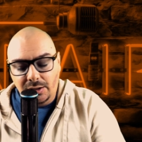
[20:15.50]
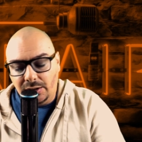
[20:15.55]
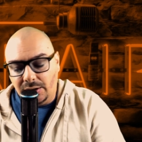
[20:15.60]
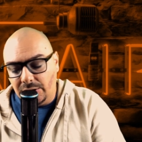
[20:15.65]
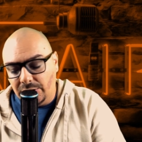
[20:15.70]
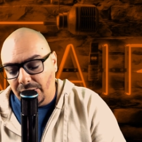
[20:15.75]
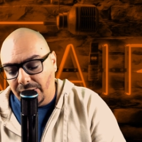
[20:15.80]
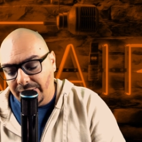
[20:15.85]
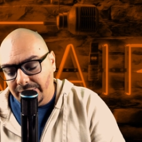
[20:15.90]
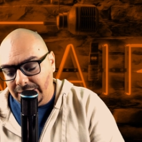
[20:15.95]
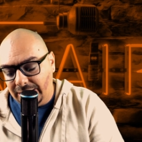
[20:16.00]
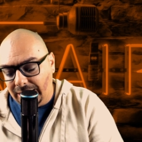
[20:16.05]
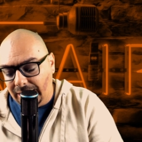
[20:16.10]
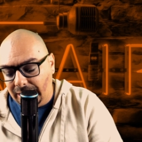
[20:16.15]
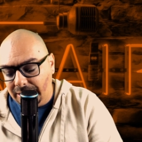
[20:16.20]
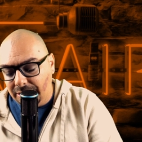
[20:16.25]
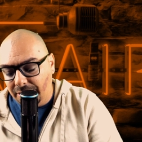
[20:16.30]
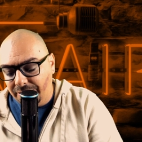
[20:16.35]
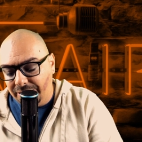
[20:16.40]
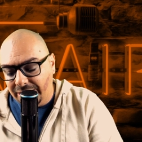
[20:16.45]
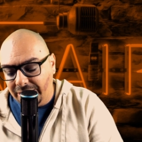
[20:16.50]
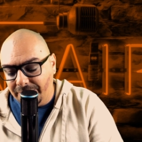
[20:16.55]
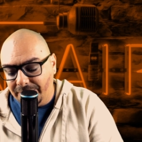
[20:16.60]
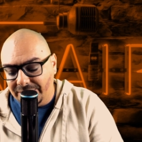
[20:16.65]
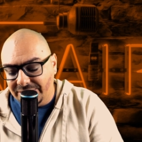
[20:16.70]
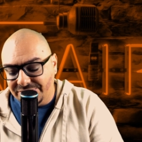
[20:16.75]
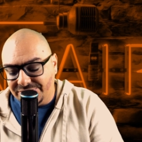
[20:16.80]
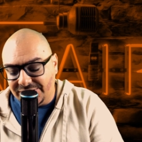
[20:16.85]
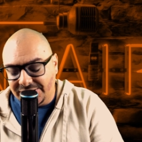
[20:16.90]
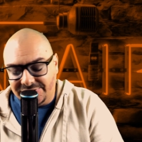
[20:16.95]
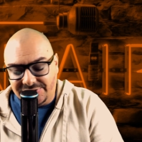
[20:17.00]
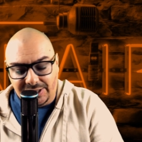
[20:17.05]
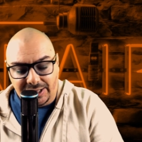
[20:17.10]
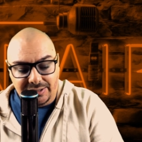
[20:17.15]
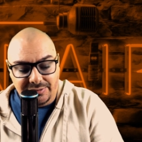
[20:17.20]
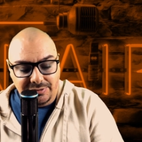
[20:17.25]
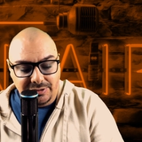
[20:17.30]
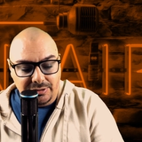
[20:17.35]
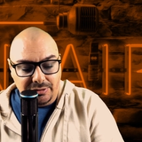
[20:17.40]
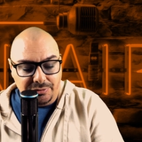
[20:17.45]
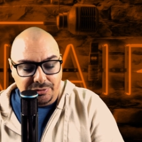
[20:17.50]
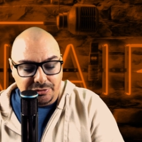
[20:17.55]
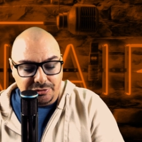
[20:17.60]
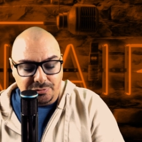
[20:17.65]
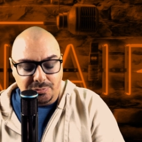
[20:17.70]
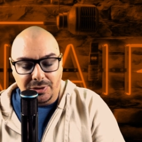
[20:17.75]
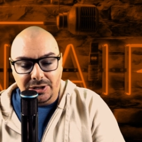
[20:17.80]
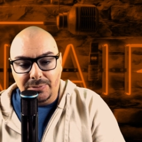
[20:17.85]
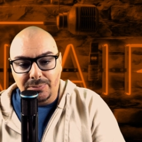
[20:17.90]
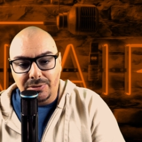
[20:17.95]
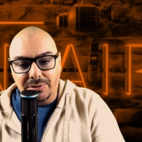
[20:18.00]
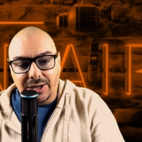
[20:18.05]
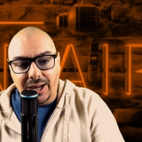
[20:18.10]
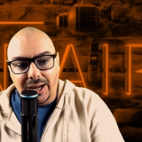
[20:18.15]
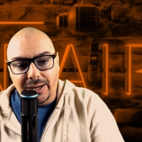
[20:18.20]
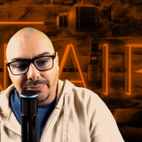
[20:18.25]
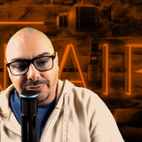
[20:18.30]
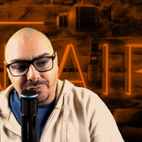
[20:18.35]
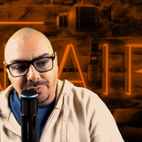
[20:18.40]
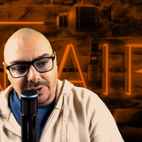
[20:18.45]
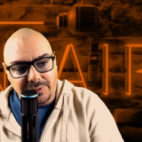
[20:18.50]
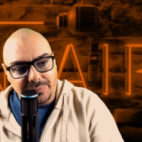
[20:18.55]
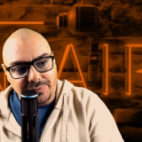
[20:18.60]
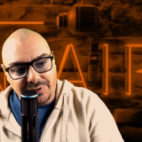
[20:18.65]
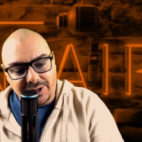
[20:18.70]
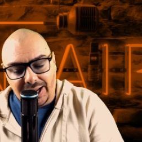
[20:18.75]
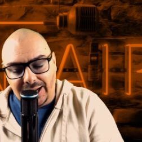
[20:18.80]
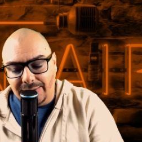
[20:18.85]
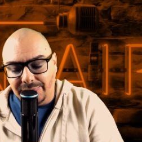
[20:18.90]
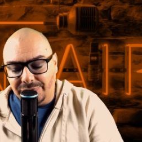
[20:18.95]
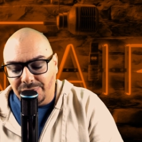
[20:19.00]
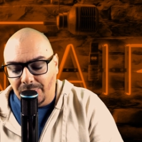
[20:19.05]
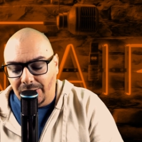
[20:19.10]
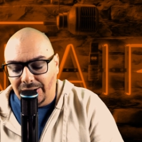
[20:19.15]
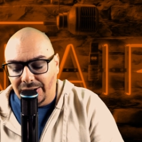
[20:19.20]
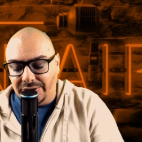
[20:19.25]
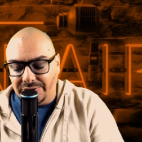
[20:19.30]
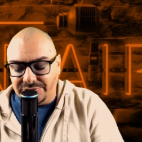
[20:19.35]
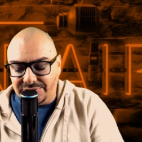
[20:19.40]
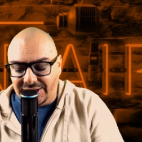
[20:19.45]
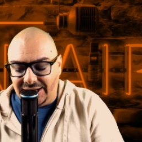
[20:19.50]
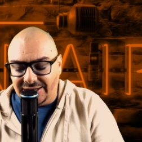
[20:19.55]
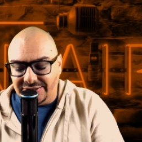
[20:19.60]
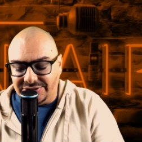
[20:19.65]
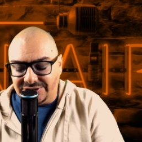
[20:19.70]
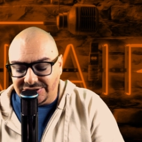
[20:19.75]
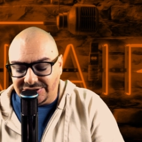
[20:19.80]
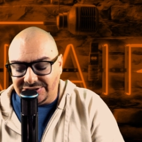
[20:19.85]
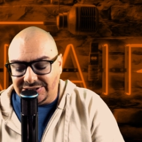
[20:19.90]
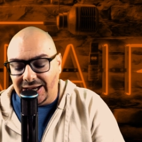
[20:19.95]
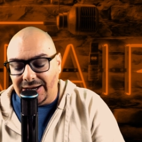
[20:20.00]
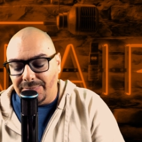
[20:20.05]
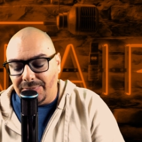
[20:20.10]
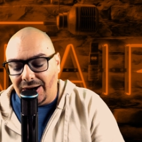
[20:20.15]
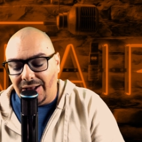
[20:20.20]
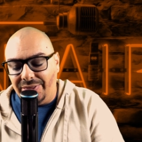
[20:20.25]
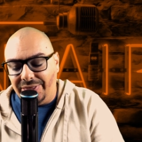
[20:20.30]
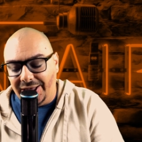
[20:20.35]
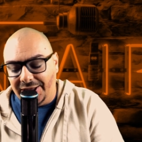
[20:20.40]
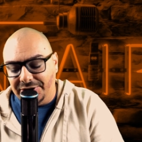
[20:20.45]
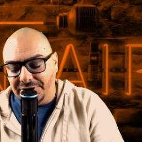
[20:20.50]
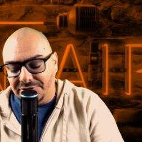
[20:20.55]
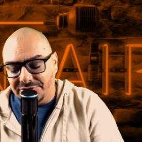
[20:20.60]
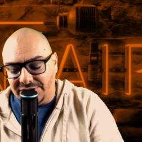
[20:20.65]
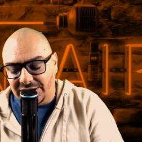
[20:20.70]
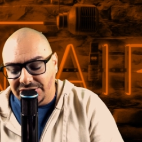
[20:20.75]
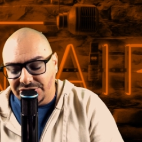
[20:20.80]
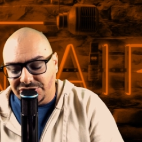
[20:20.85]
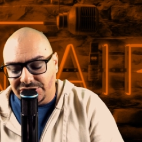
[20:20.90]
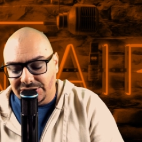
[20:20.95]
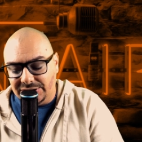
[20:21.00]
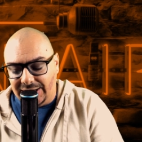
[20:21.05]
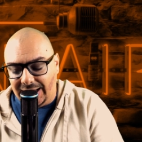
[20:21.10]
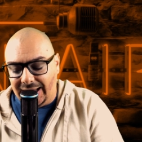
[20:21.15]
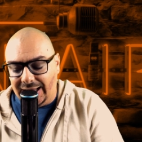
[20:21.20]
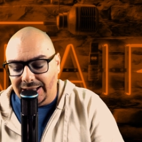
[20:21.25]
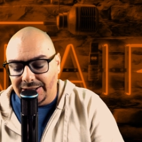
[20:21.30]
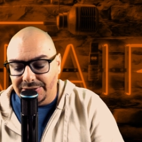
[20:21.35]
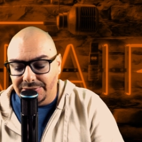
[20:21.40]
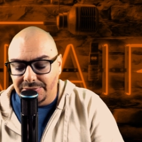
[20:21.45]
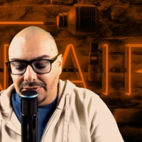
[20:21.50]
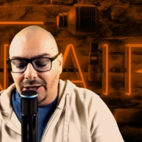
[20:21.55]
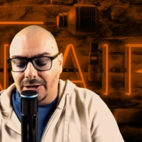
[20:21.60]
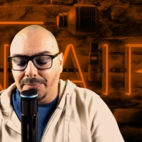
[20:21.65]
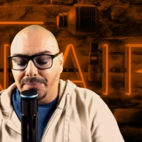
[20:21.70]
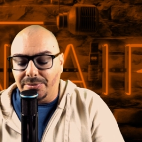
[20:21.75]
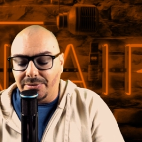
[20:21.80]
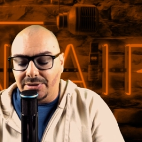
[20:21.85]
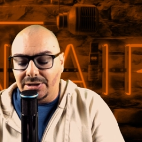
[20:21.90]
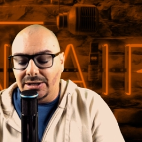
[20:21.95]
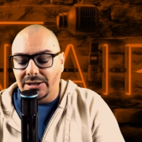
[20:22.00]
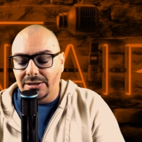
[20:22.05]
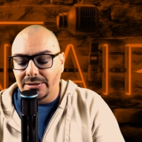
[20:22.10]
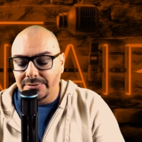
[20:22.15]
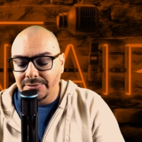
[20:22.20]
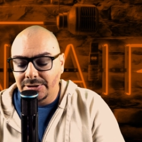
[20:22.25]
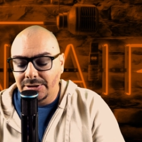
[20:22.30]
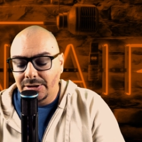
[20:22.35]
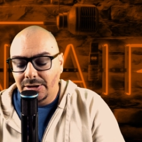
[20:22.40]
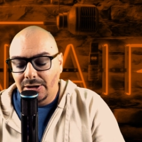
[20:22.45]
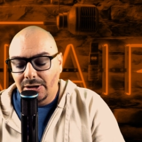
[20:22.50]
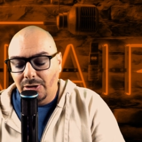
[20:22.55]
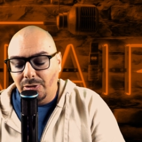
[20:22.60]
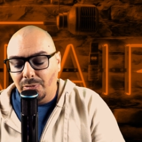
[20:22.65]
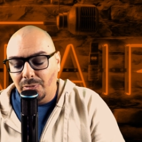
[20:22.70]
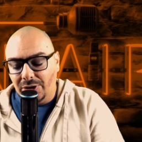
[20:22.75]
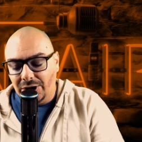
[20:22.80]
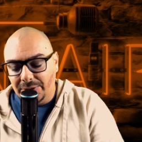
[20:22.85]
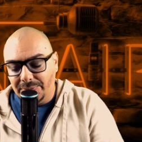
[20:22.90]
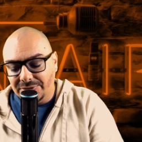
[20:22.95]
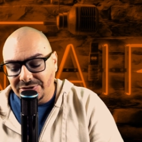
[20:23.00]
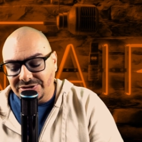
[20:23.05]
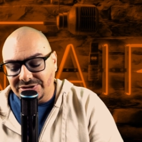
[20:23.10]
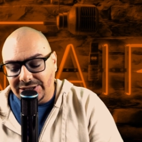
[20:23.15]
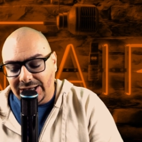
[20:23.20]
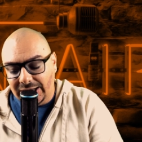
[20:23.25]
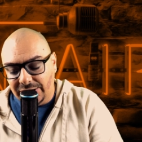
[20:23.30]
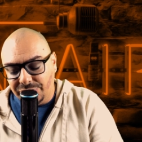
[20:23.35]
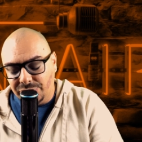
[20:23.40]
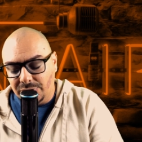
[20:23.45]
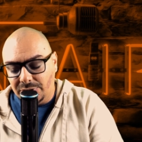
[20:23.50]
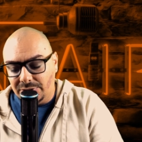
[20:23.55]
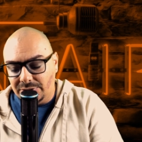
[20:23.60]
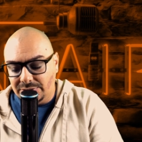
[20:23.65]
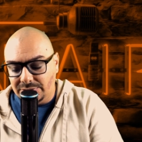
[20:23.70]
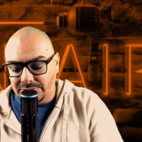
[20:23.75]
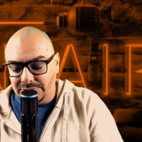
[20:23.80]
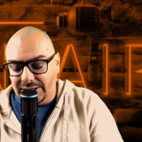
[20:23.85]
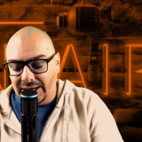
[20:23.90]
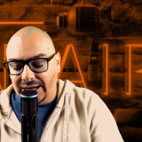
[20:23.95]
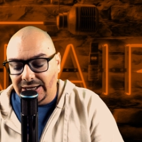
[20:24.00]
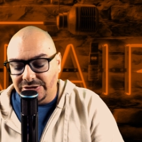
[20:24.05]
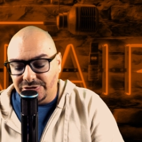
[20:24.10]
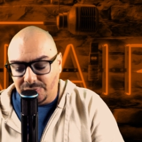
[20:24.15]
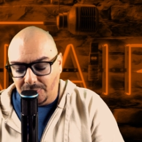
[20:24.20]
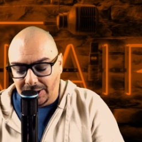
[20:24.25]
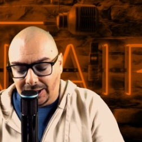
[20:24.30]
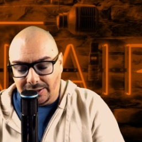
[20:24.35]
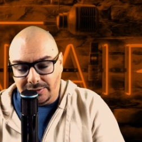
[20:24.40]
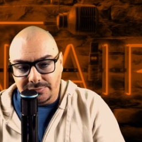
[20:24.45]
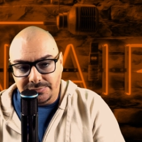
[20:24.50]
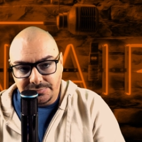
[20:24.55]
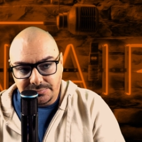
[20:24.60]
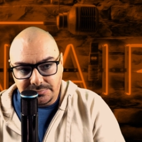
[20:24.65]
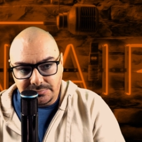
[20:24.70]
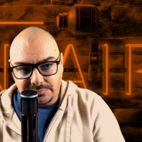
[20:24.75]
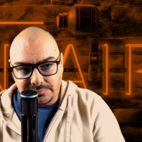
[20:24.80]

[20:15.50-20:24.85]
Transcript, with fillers: You know, I know that everybody says that, you know, there's winnable games, winnable games. Well, Kansas State, by that notation, had a pretty winnable schedule as well